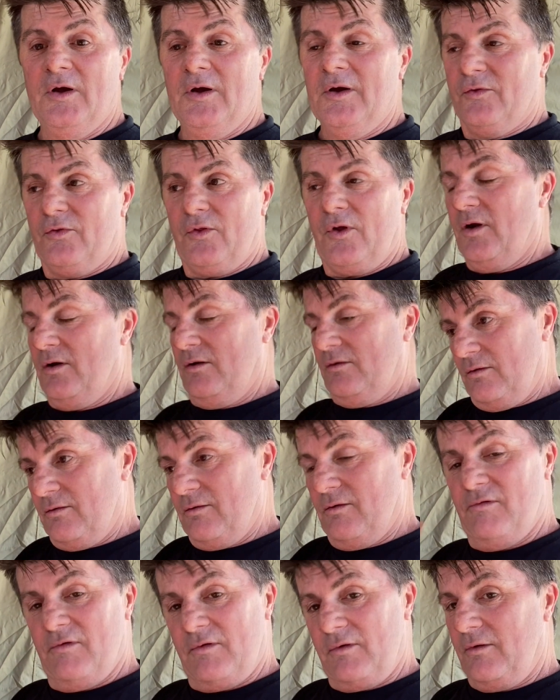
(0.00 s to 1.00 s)
So,
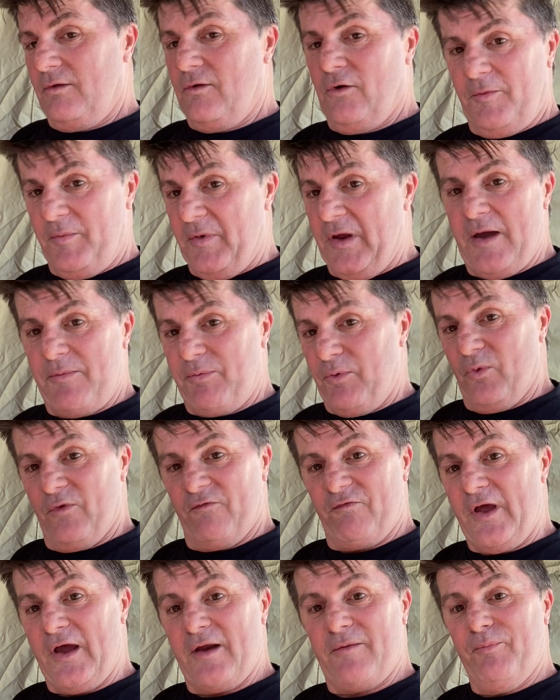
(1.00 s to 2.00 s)
got to be happy with that.